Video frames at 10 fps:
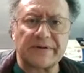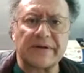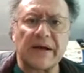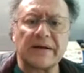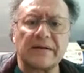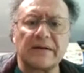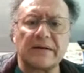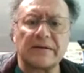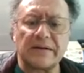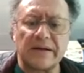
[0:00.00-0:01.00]
9.
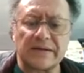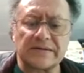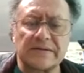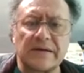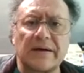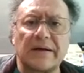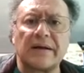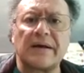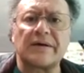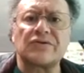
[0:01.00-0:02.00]
In the next
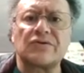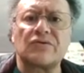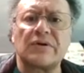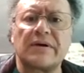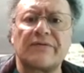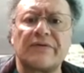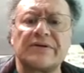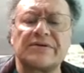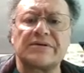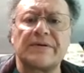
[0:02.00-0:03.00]
lecture, we're going to
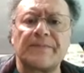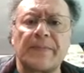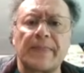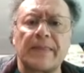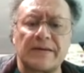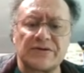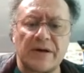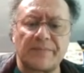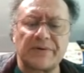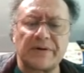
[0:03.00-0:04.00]
finish the
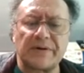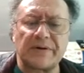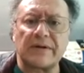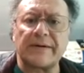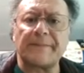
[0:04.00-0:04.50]
chapter with